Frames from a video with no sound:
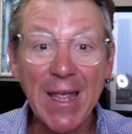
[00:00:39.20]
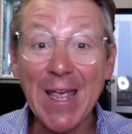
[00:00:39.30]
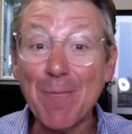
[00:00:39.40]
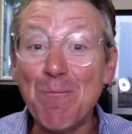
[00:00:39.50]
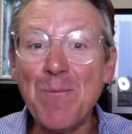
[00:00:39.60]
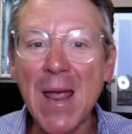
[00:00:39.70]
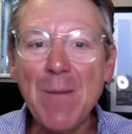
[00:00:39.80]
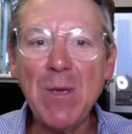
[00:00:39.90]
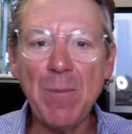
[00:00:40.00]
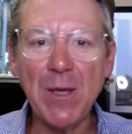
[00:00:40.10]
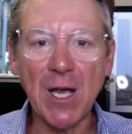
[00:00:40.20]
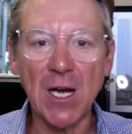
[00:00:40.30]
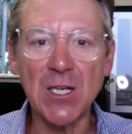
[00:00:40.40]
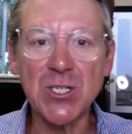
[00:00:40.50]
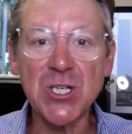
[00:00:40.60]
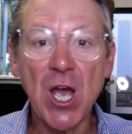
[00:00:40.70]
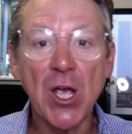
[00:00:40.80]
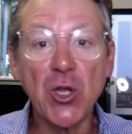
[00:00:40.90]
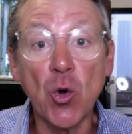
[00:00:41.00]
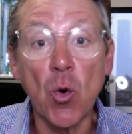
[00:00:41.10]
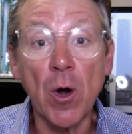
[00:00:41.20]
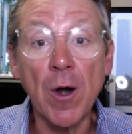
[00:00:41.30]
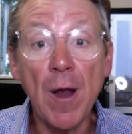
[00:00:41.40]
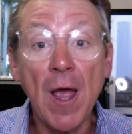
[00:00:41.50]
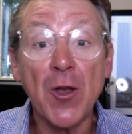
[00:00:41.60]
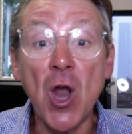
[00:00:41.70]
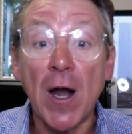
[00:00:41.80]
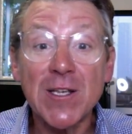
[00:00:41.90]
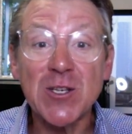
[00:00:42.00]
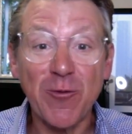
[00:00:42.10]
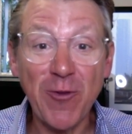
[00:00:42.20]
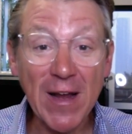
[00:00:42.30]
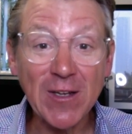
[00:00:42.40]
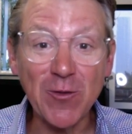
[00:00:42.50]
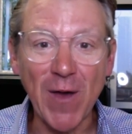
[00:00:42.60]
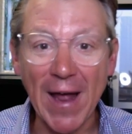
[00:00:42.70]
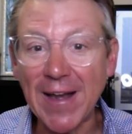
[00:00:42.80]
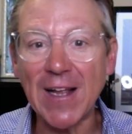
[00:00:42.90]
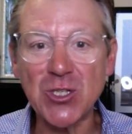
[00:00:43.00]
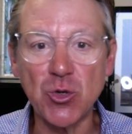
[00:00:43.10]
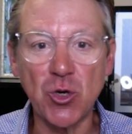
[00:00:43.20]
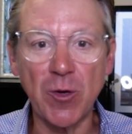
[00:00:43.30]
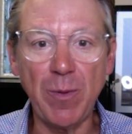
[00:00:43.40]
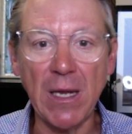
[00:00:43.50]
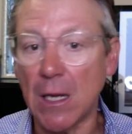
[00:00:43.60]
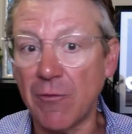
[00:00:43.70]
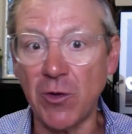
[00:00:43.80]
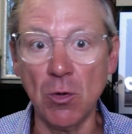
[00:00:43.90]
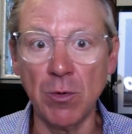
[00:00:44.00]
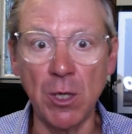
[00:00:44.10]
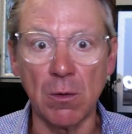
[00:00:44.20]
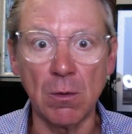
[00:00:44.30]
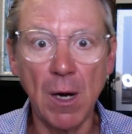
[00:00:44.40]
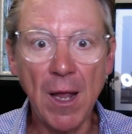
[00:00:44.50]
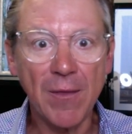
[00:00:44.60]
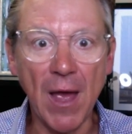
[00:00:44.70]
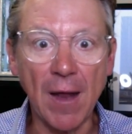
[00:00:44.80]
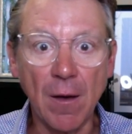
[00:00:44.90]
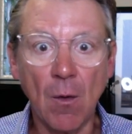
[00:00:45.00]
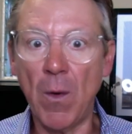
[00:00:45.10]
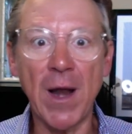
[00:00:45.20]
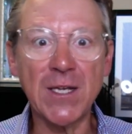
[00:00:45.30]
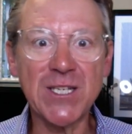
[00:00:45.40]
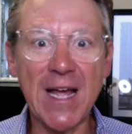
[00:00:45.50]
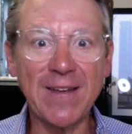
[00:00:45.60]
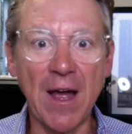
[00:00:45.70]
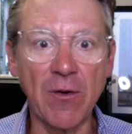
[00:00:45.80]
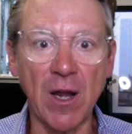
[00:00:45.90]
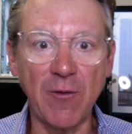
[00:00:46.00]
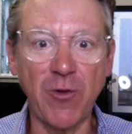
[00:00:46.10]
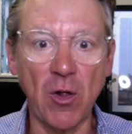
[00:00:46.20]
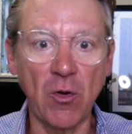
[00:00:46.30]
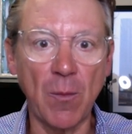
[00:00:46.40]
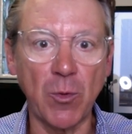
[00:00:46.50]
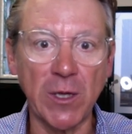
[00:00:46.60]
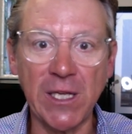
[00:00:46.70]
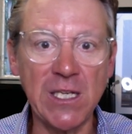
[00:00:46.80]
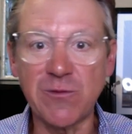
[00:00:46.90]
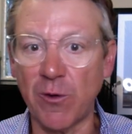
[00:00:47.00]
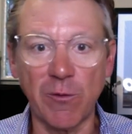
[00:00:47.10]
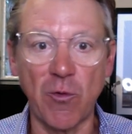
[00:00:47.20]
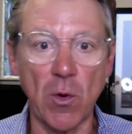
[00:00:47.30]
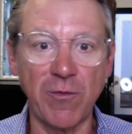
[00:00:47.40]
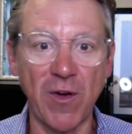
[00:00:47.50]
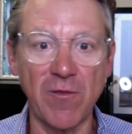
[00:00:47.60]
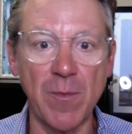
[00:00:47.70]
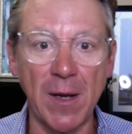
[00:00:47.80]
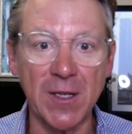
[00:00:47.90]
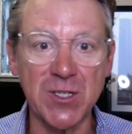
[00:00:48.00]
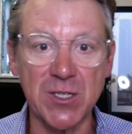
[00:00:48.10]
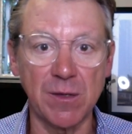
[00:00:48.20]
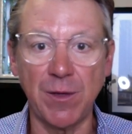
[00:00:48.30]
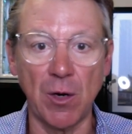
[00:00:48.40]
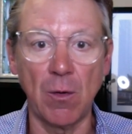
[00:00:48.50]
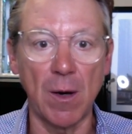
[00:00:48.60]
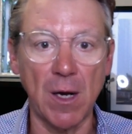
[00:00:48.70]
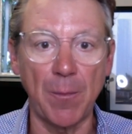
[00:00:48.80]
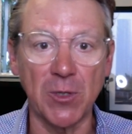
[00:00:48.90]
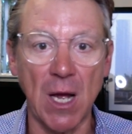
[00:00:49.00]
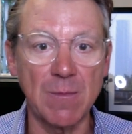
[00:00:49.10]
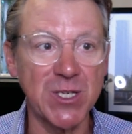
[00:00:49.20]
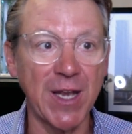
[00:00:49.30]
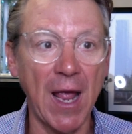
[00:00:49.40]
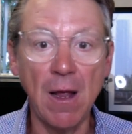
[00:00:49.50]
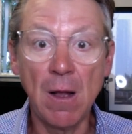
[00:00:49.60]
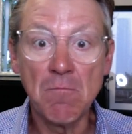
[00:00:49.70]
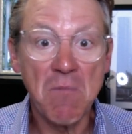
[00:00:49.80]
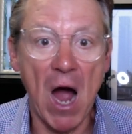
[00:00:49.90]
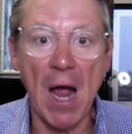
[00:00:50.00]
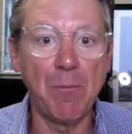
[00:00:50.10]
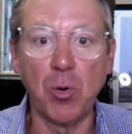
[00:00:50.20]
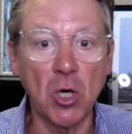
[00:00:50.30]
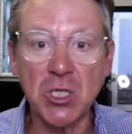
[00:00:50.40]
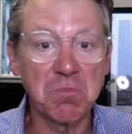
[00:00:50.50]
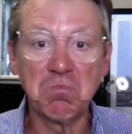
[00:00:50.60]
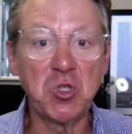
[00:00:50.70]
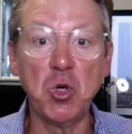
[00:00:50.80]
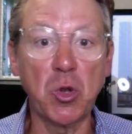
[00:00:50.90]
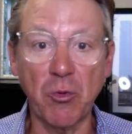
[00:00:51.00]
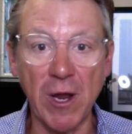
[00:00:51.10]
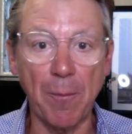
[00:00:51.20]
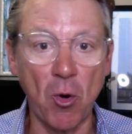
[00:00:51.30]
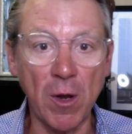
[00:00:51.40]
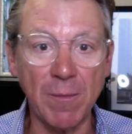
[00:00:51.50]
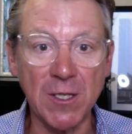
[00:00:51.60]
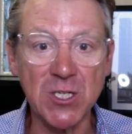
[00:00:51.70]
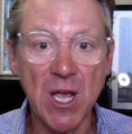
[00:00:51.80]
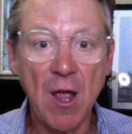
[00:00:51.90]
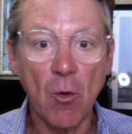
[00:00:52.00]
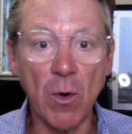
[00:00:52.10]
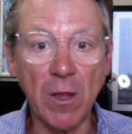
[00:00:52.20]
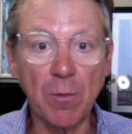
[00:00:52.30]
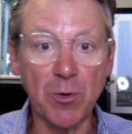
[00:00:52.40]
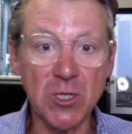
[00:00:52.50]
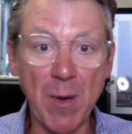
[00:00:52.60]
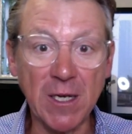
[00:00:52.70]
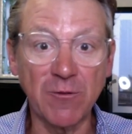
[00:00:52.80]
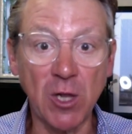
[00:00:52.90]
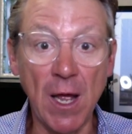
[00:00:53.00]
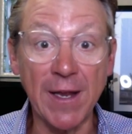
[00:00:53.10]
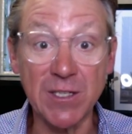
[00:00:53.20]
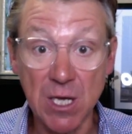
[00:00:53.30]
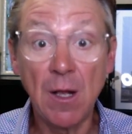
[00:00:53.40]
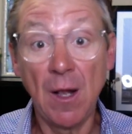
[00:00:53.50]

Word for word: it may be because you're not as effective at it as you could be. If you knew that when I sat down and I followed up with leads for 45 minutes, you know, a couple times a day, I booked two, three appointments with prospective clients